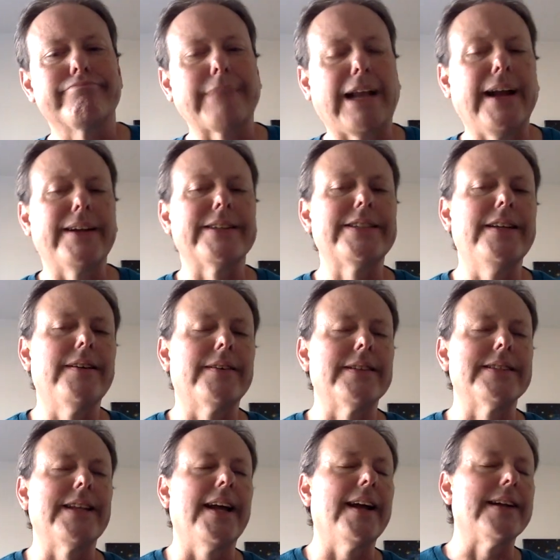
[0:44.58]
And silk
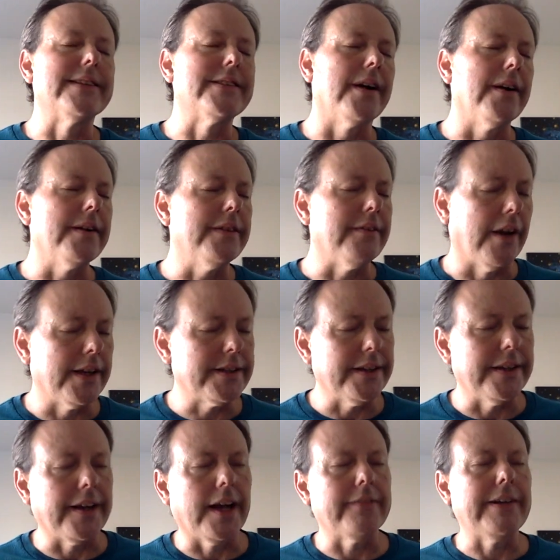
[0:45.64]
and say uncertain,
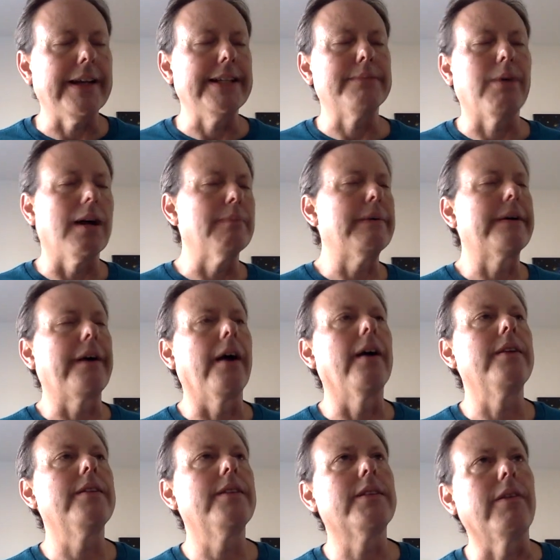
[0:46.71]
rustling up each purple
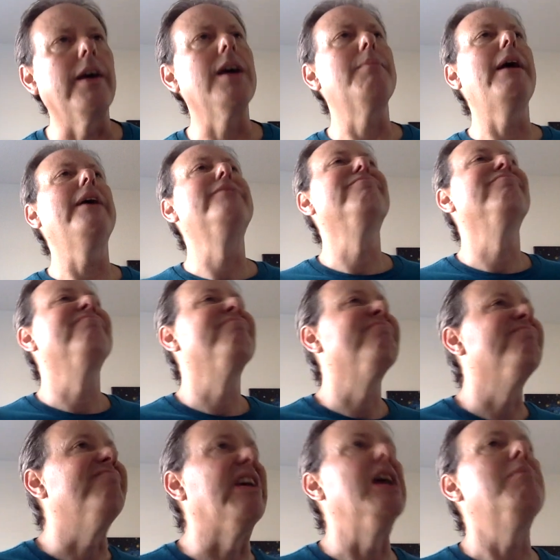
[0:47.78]
curtain, thrill me,
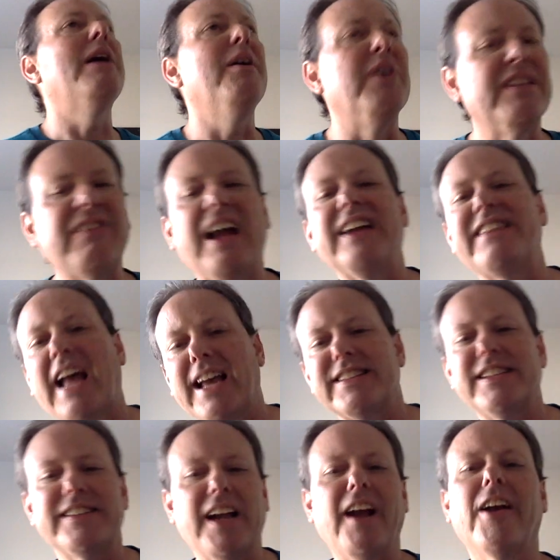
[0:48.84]
fill me with
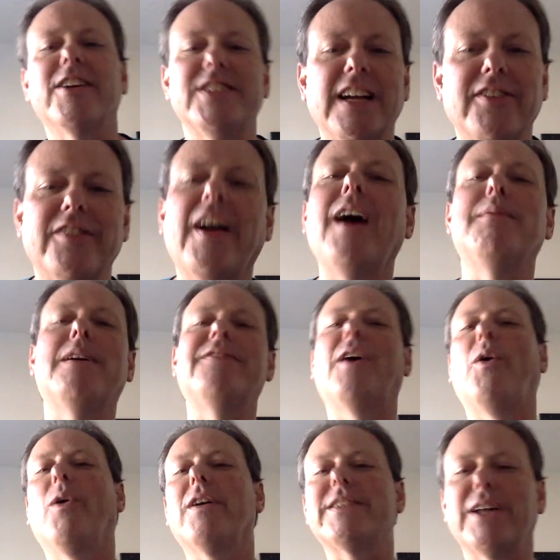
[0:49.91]
fantastic terrors never felt
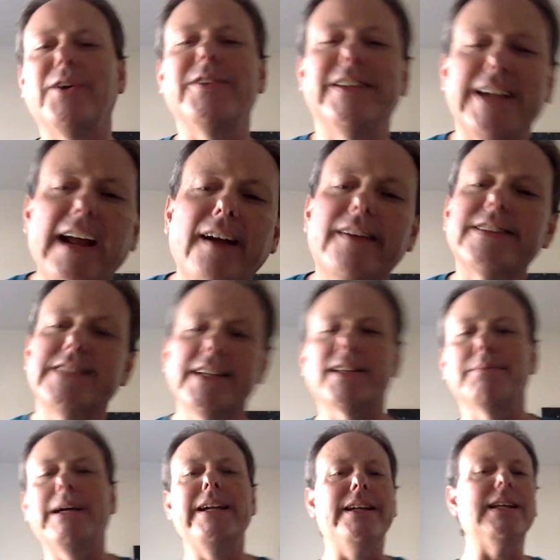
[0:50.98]
before, so that now to steal
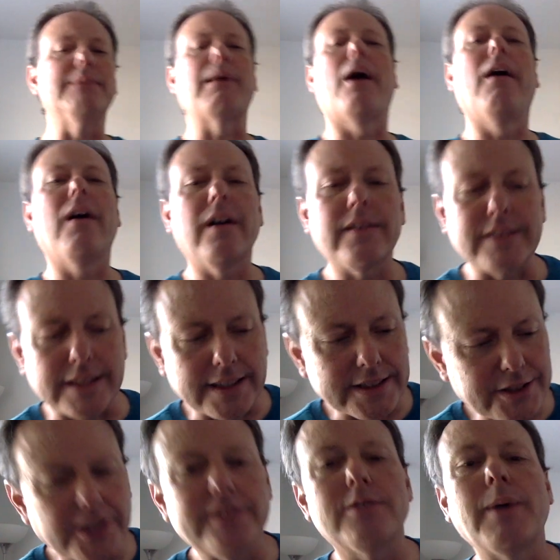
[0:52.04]
the beating of my heart I
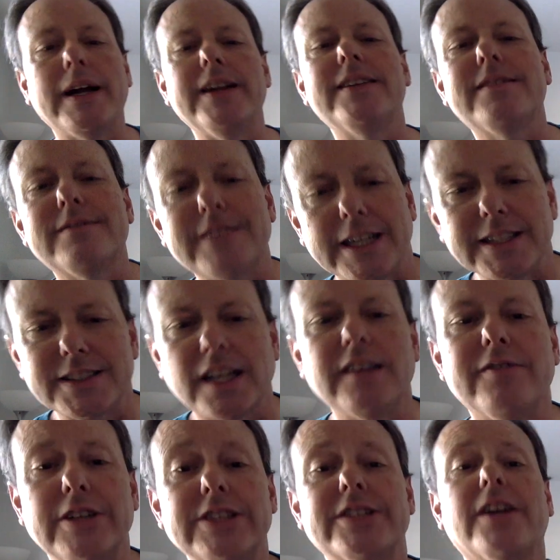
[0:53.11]
stood repeating. Tis
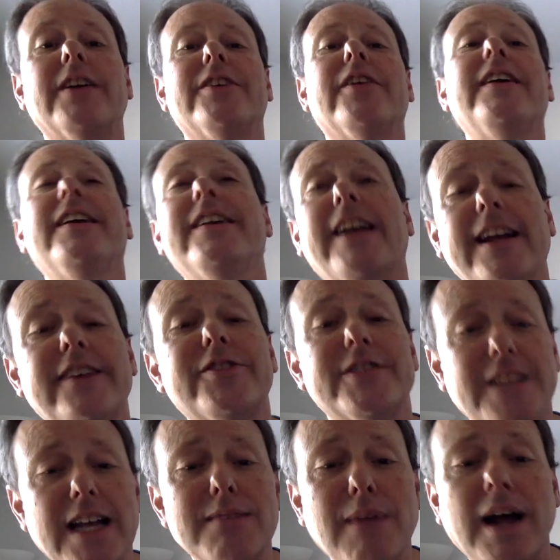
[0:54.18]
some visitor in trading enters
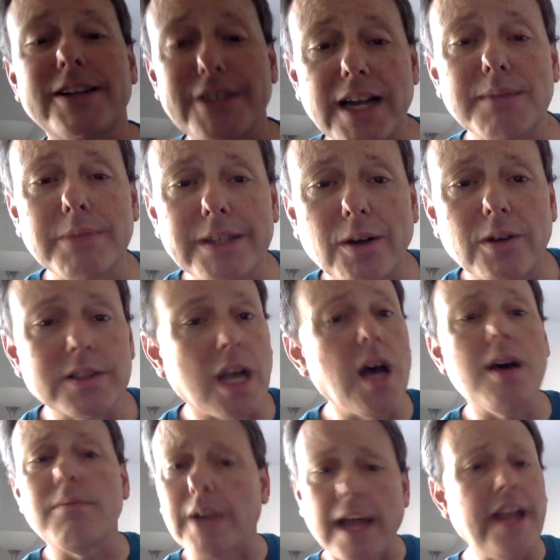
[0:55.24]
at my chamber door,
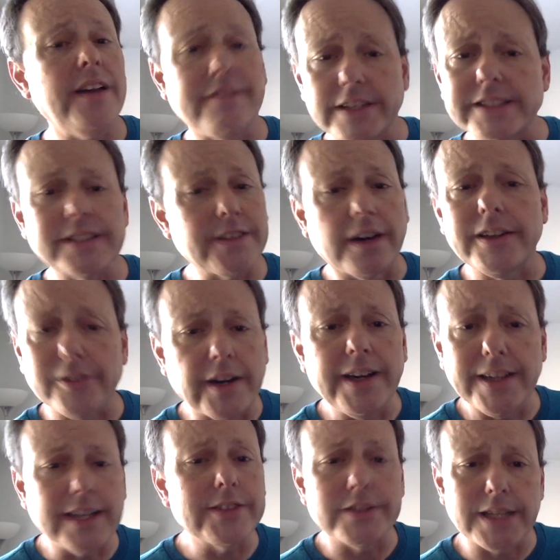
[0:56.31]
some late visitor in
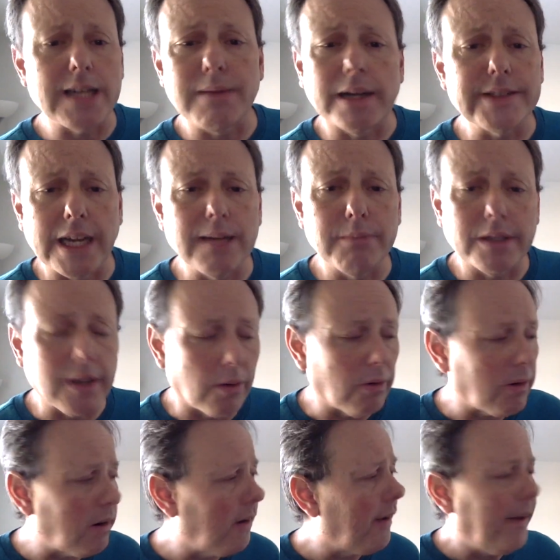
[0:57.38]
trading enters at my chamber
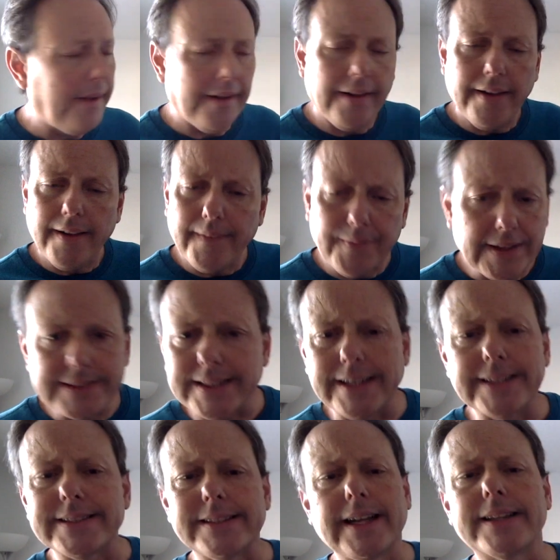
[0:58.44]
door. This it
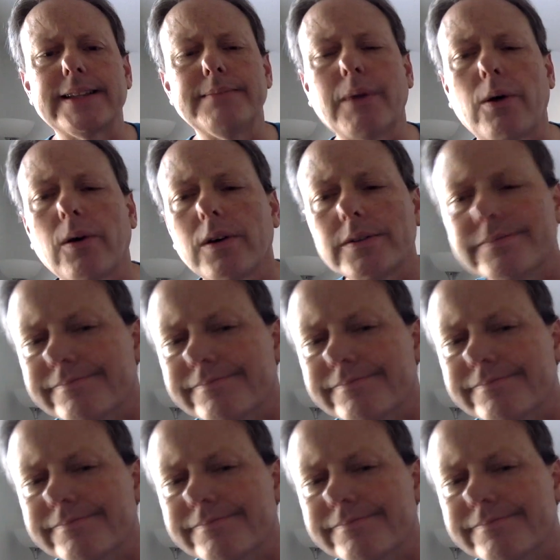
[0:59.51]
is and nothing more.